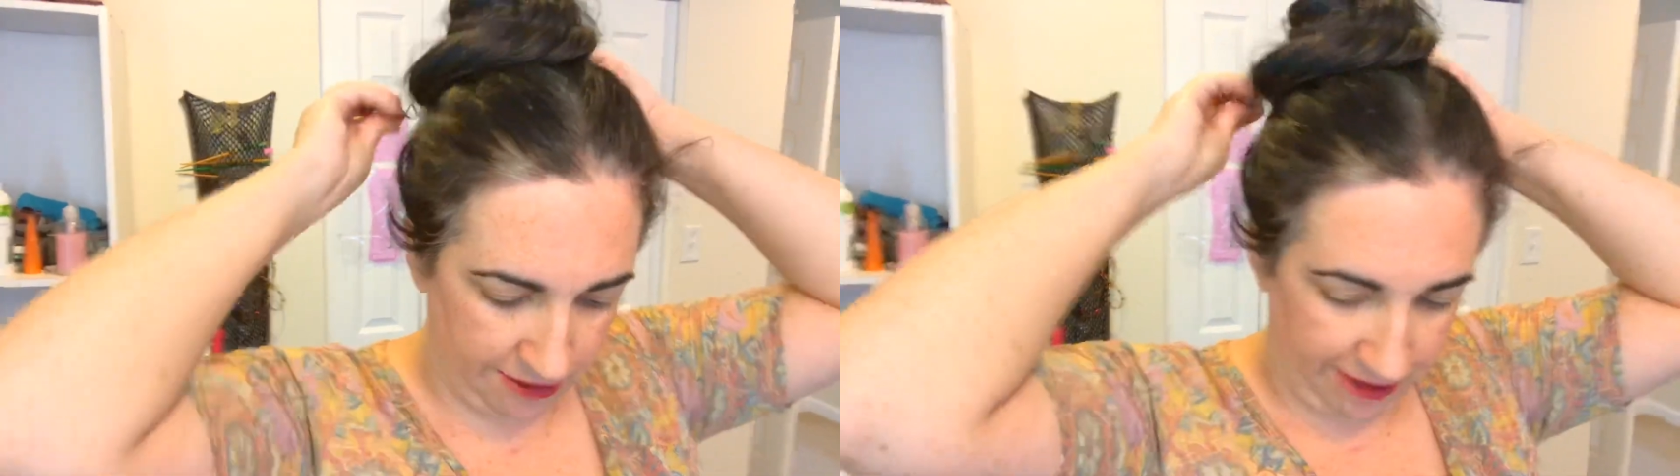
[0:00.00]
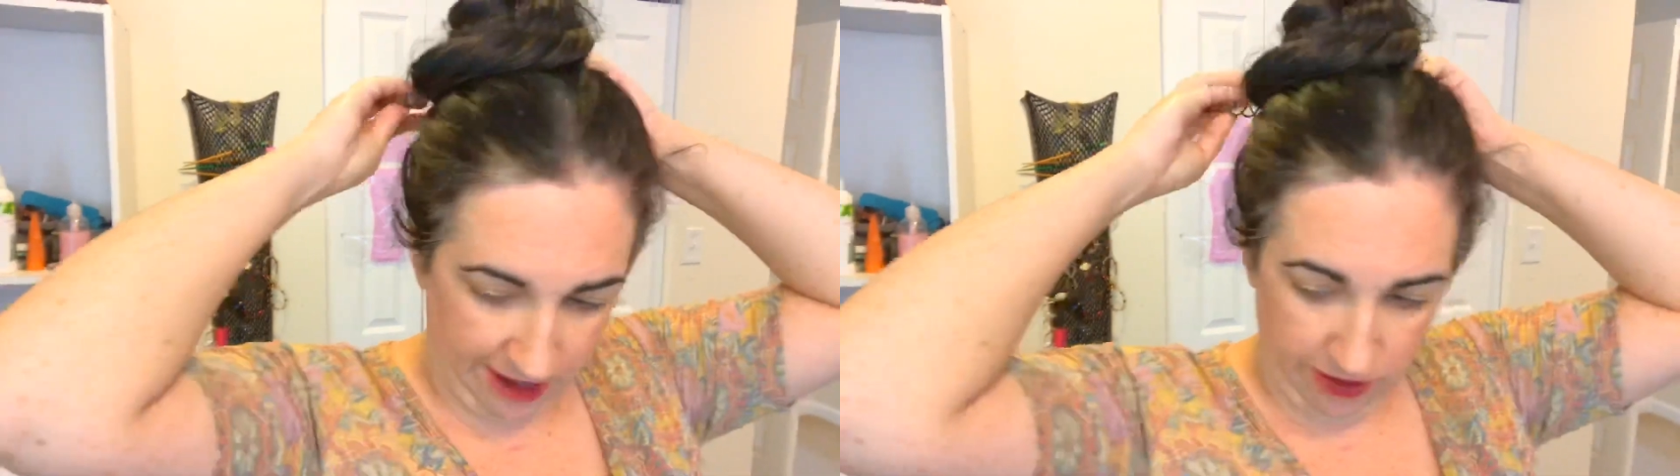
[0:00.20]

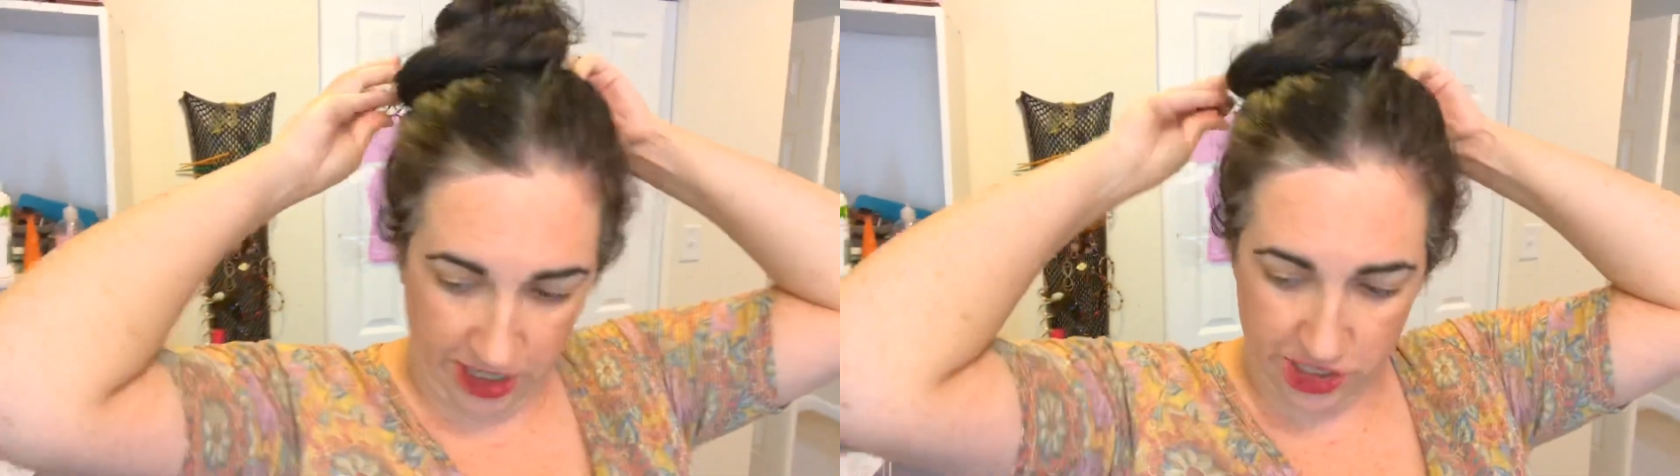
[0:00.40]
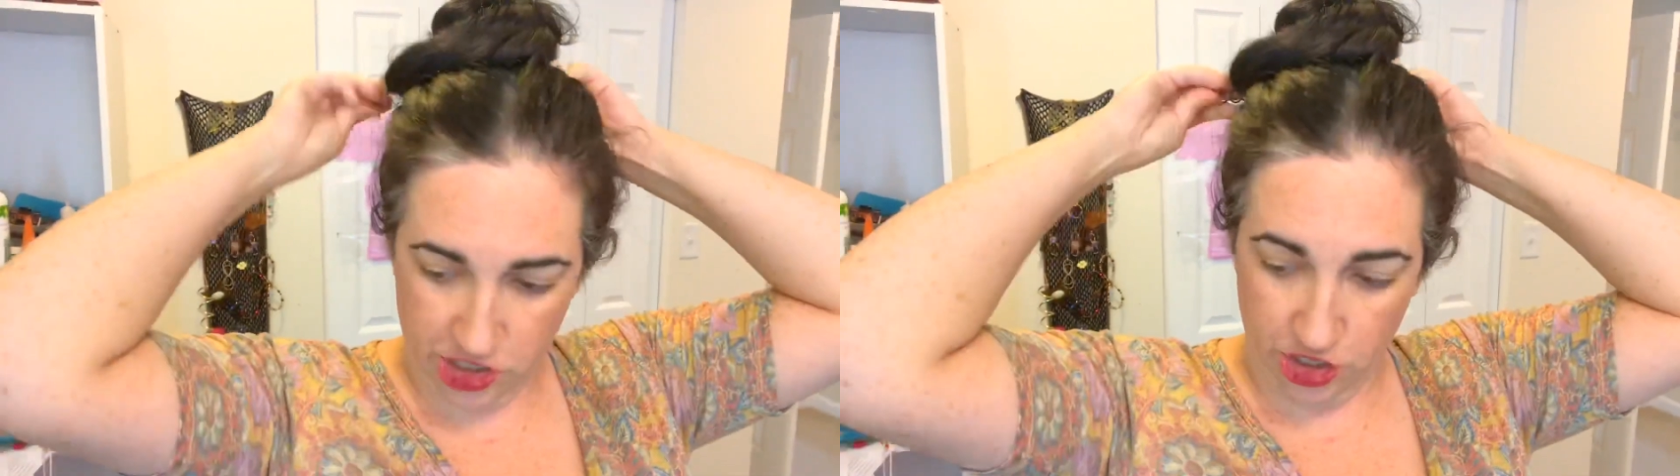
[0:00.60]

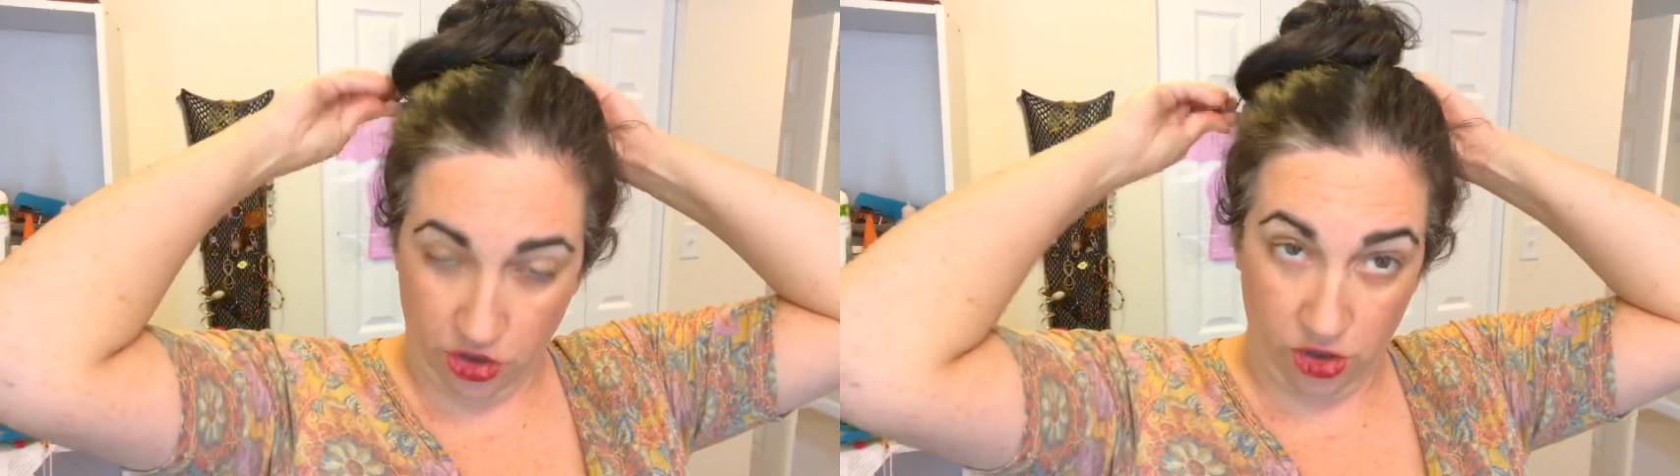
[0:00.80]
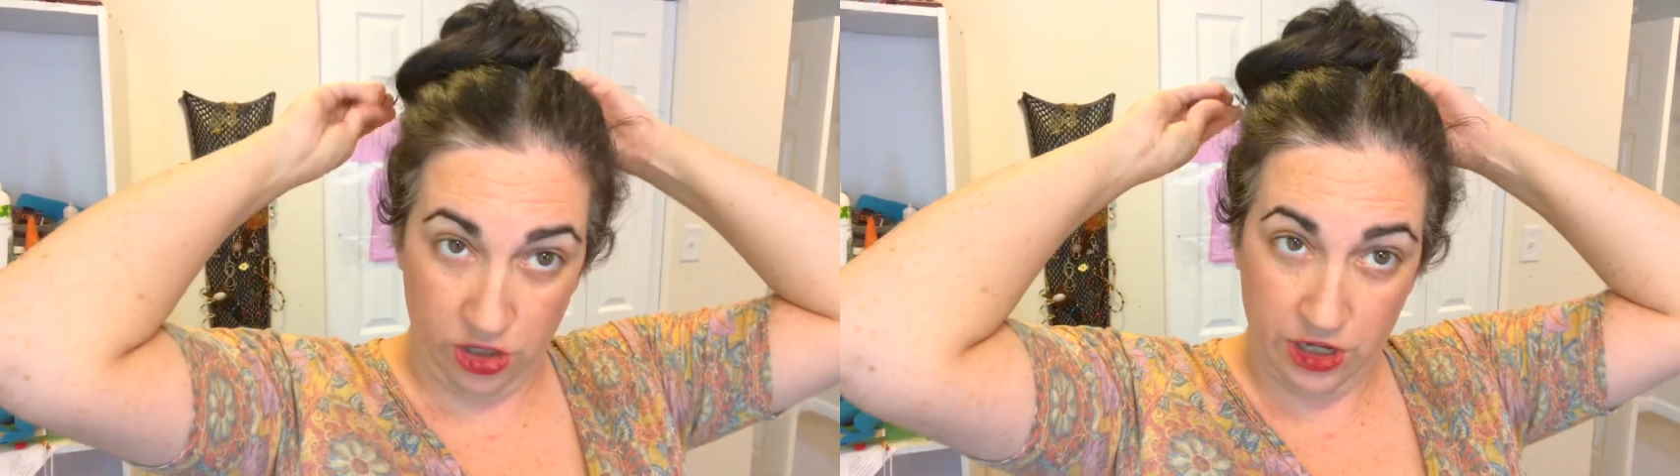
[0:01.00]

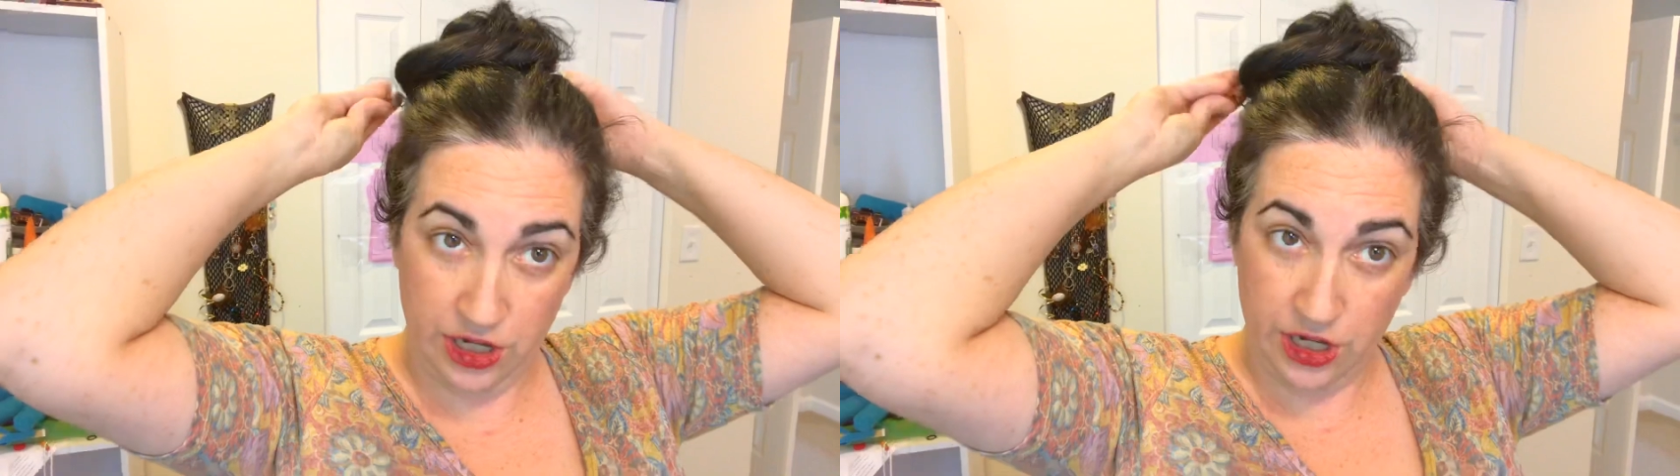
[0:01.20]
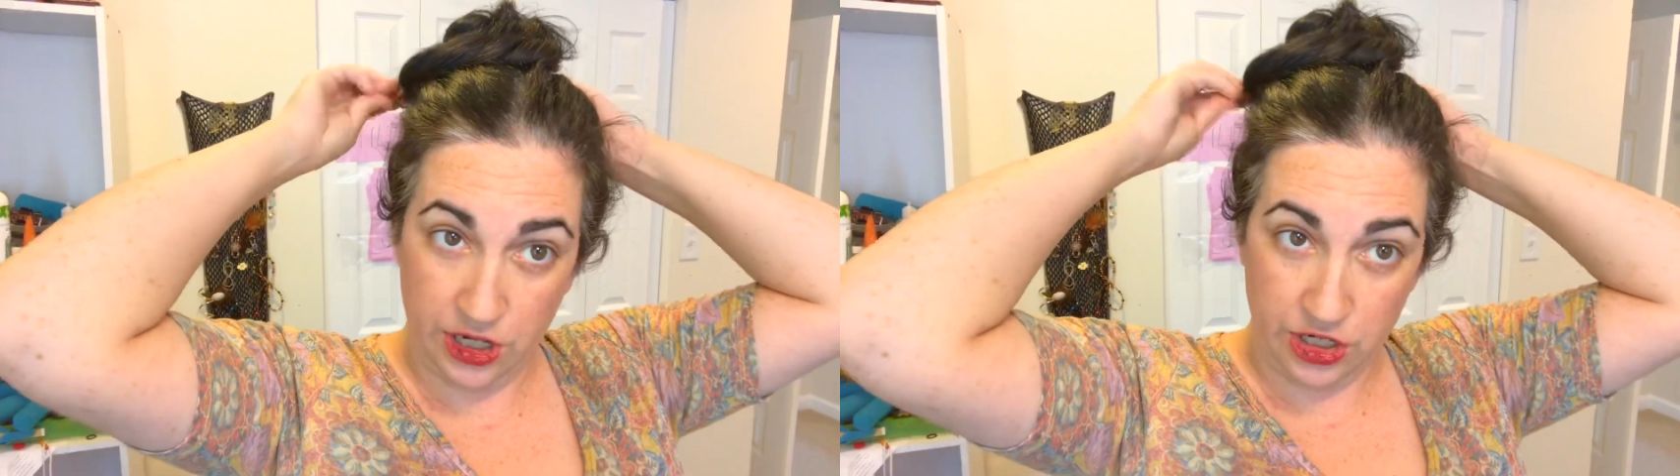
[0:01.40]
foundational
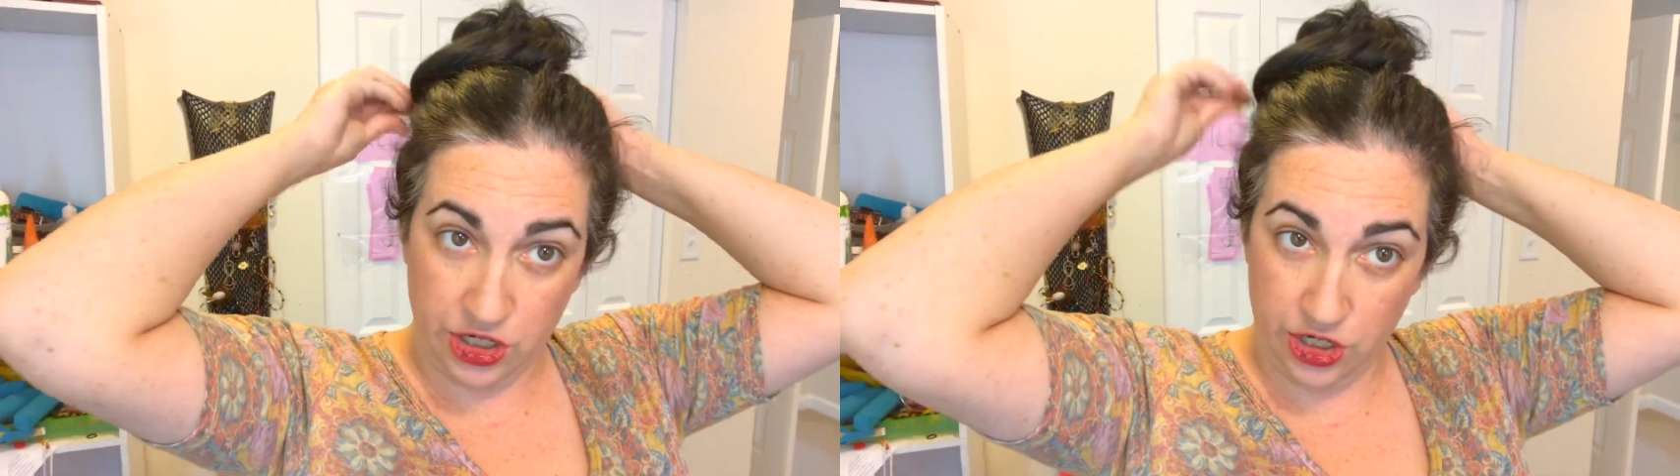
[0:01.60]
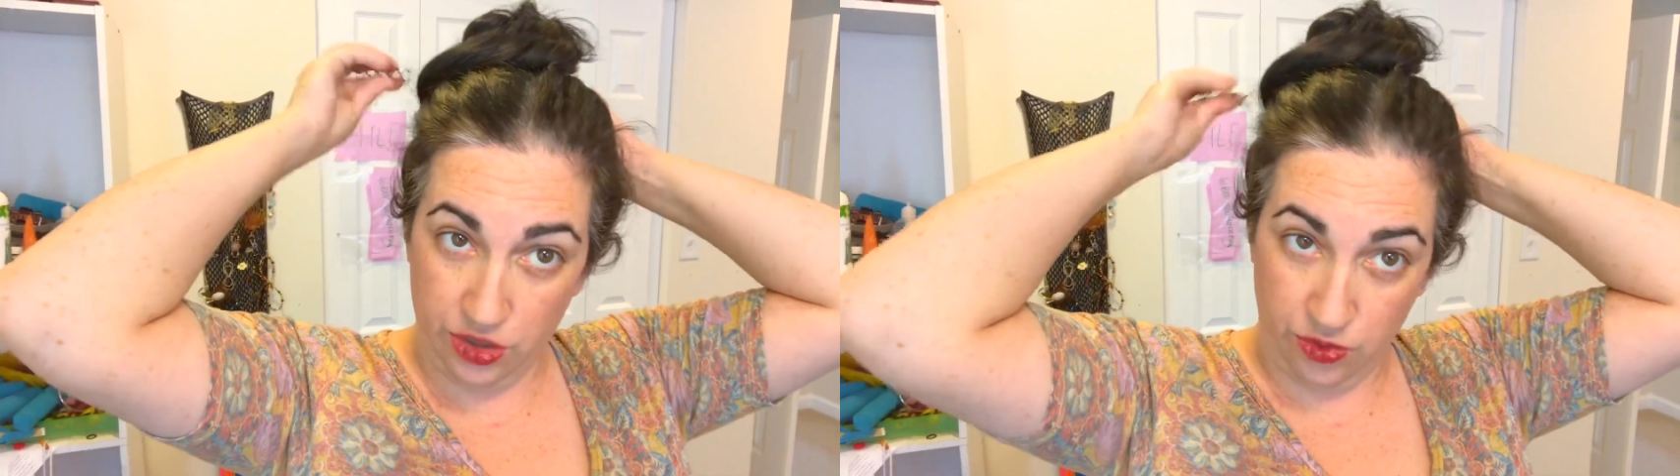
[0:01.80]

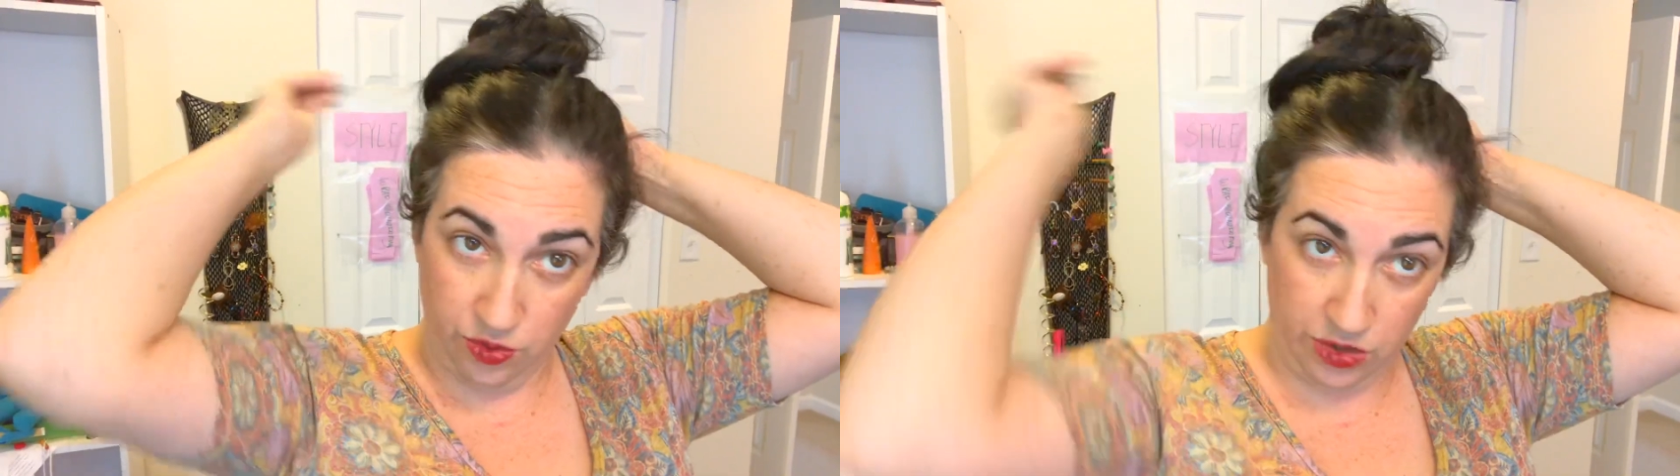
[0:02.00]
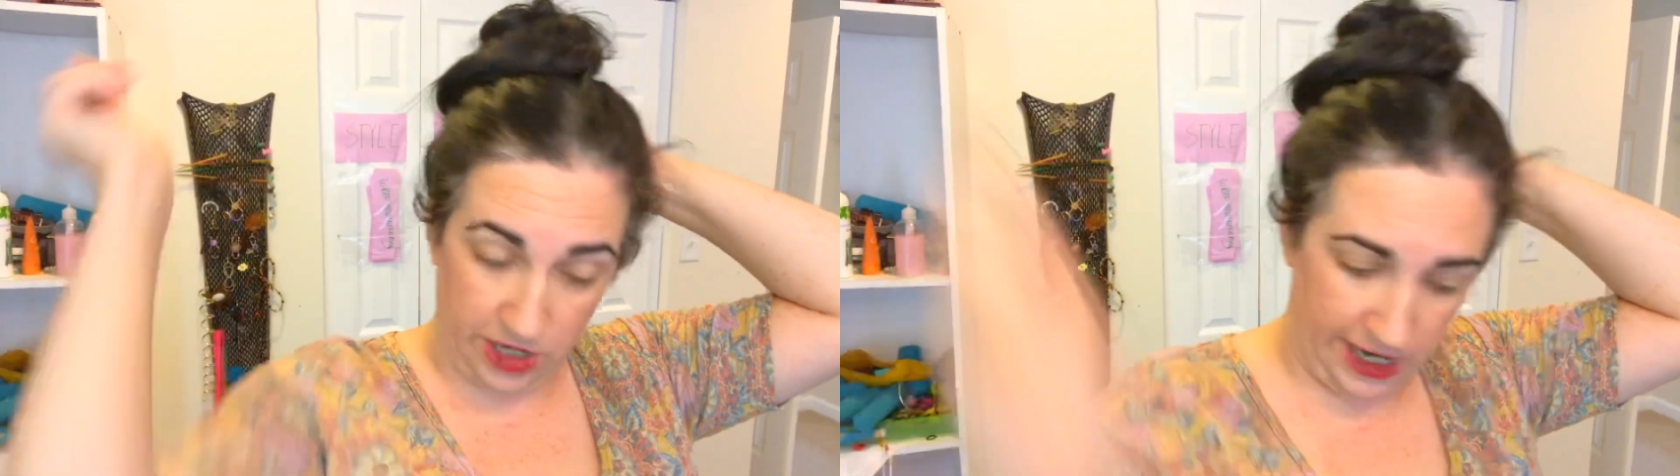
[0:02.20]
to the